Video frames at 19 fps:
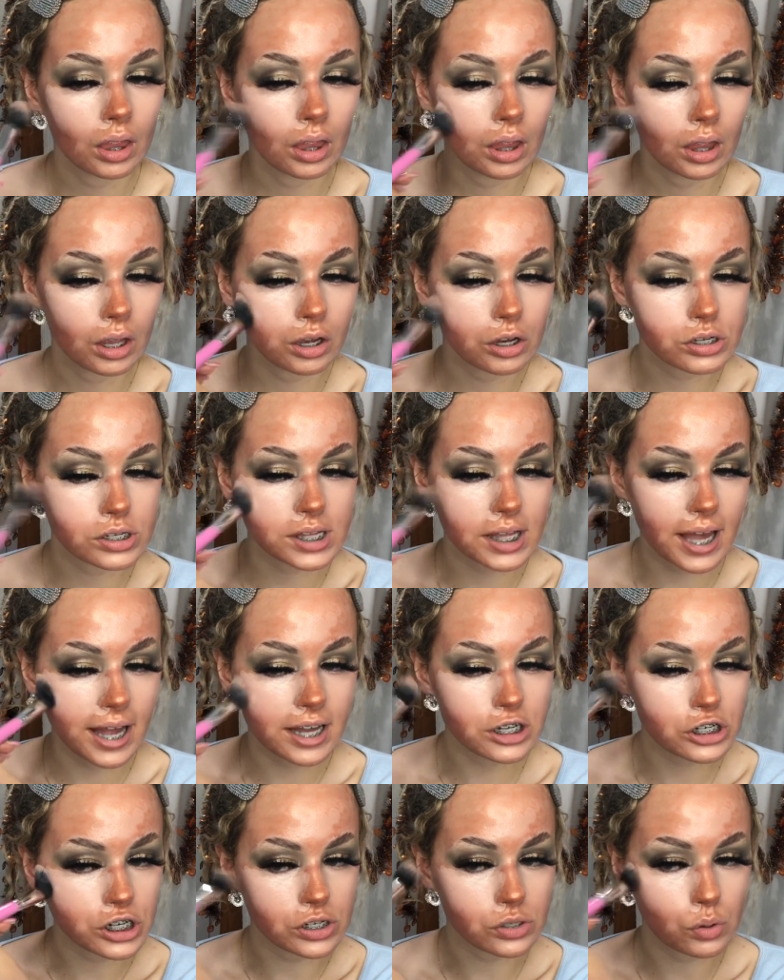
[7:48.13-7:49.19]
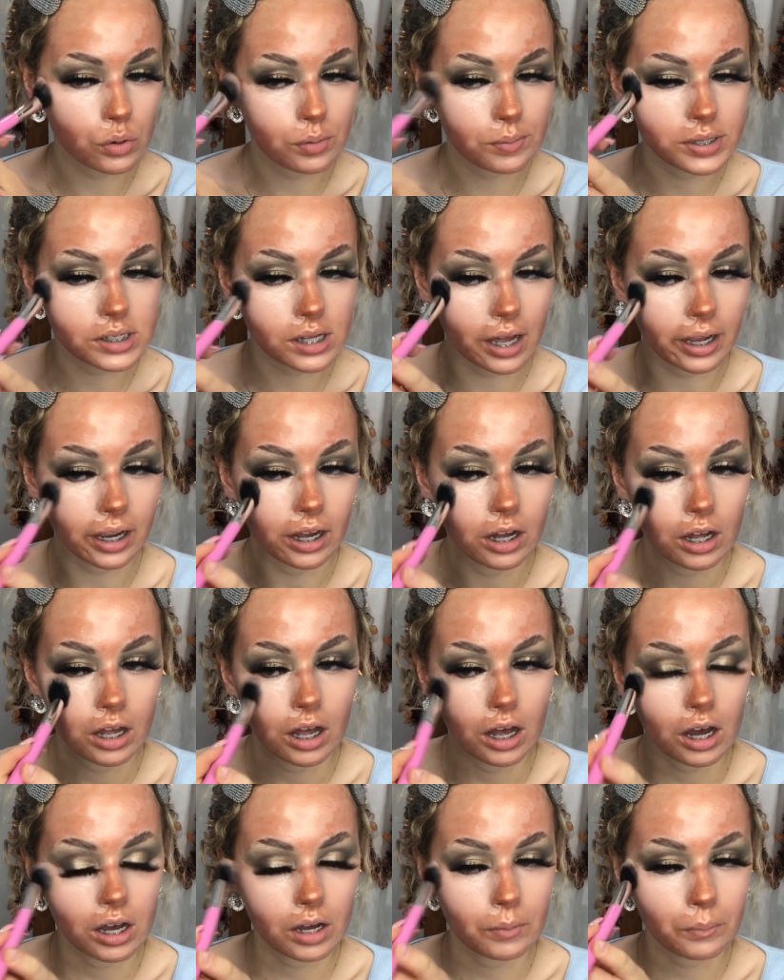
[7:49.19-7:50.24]
Because the edges almost like
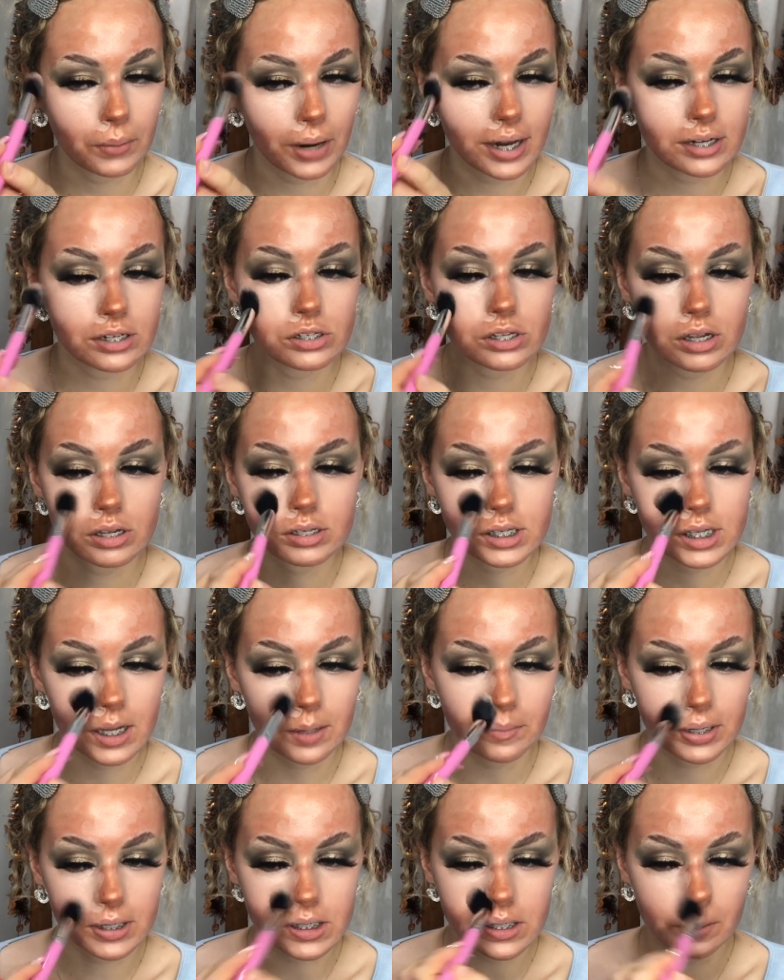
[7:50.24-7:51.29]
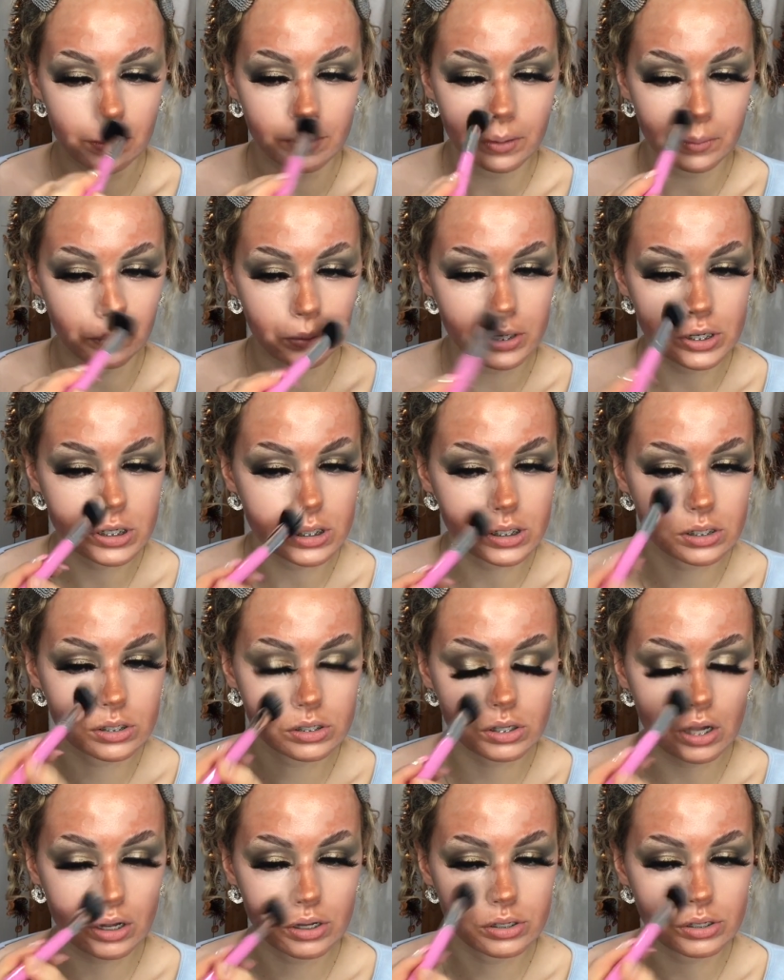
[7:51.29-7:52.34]
blend so seamlessly with the brush. It's
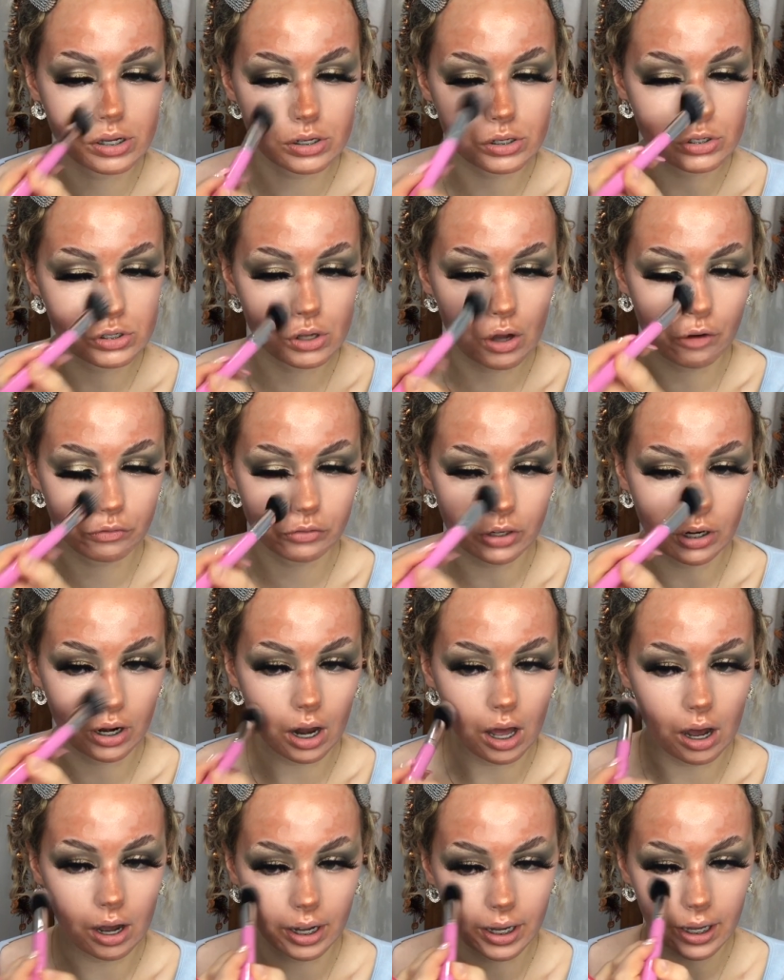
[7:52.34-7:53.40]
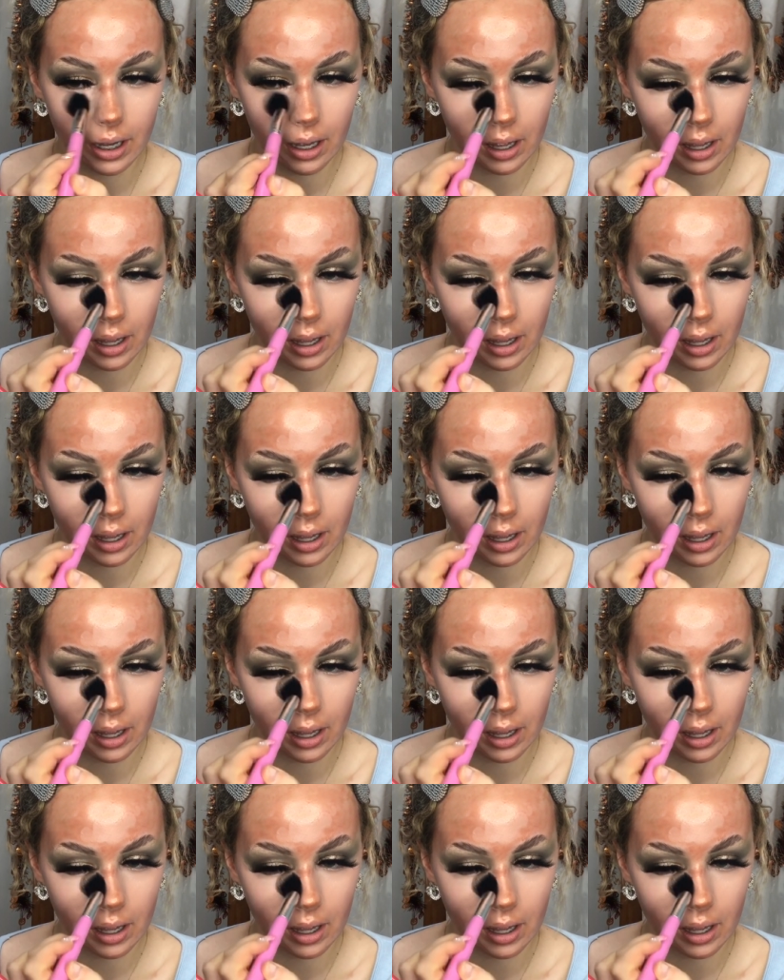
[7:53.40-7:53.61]
so soft and light.